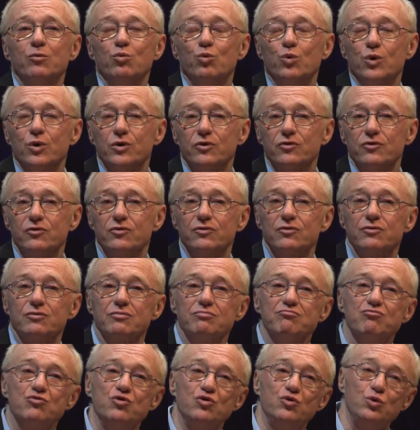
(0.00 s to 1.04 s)
what
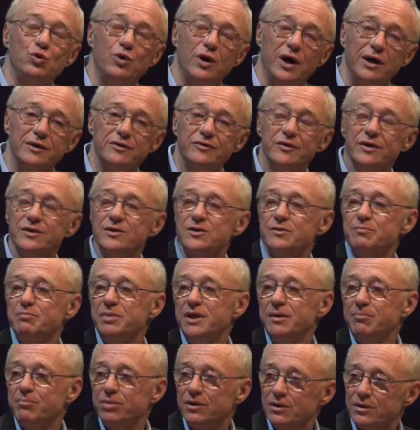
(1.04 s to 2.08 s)
200
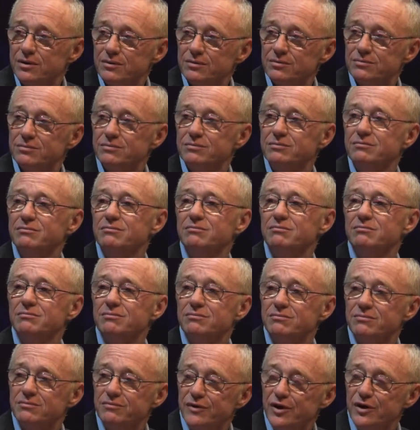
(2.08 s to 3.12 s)
people,
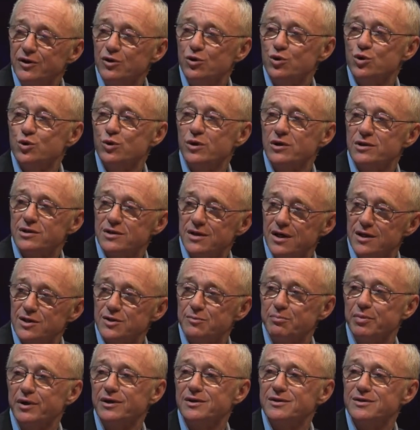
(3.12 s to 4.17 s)
the usual
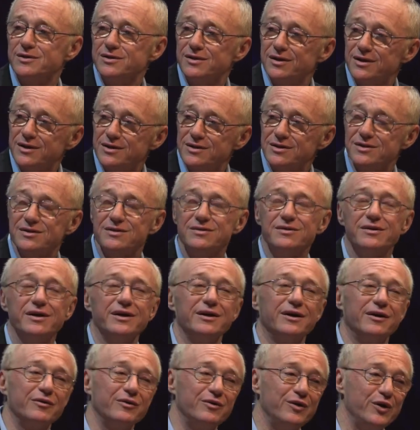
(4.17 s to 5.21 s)
suspects, yes?
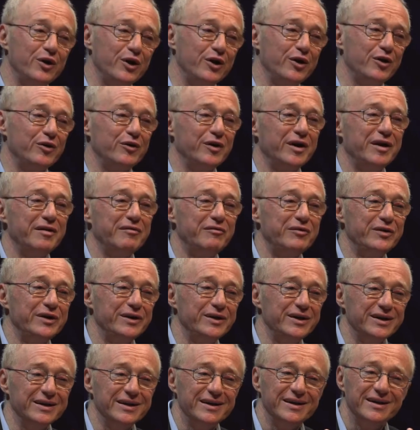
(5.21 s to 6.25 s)
They are there
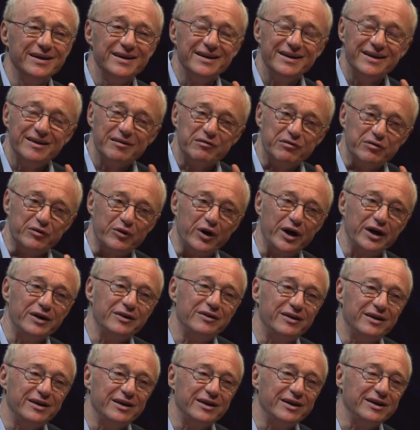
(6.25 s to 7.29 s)
every
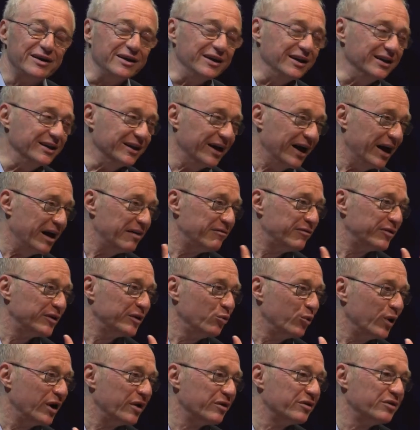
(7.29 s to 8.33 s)
Friday in every
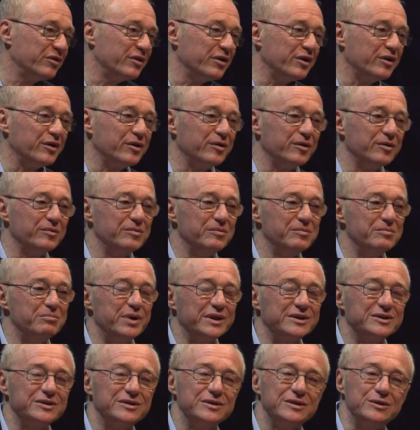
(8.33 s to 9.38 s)
weather,
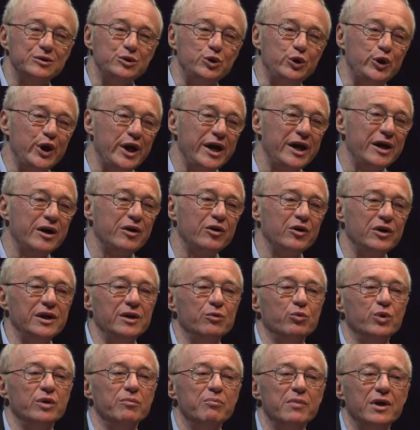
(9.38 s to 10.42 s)
but rarely
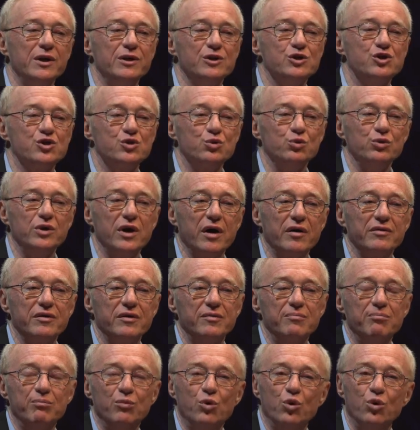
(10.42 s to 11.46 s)
we manage to
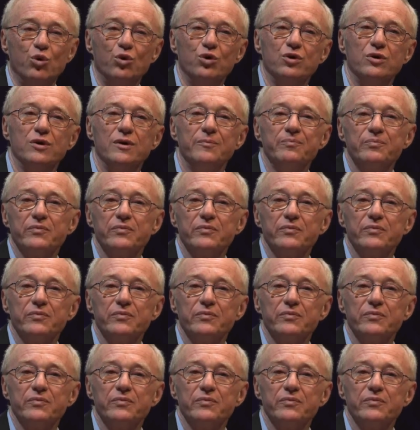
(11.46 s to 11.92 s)
gather more.